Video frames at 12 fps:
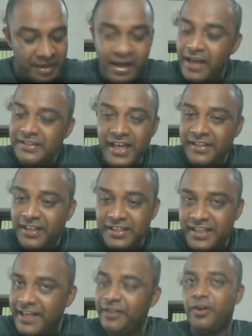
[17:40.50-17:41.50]
And
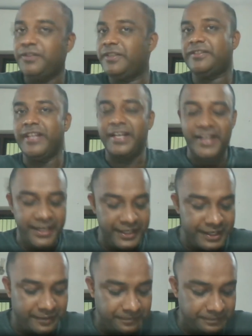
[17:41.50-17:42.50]
Chatterjee endorses that
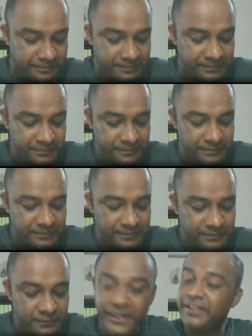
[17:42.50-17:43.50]
idea.
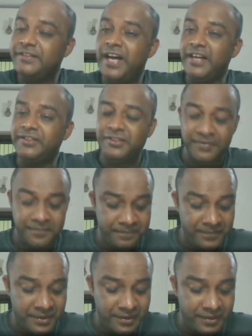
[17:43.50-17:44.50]
What is that?
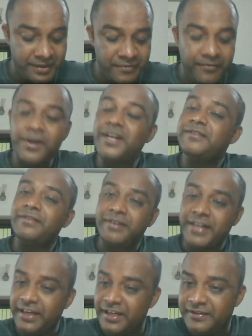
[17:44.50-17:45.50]

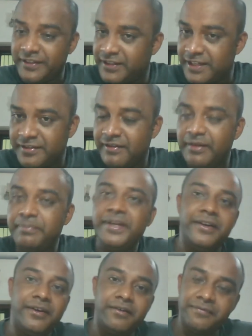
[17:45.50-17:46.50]
47-1967
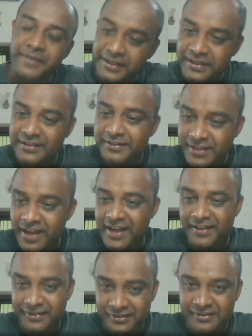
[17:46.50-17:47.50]
period of Indian
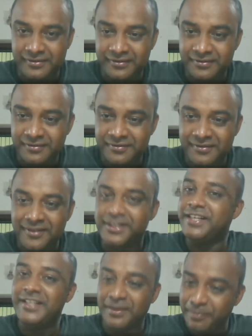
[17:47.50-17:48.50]
state or
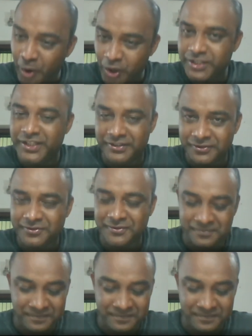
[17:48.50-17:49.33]
Indian politics.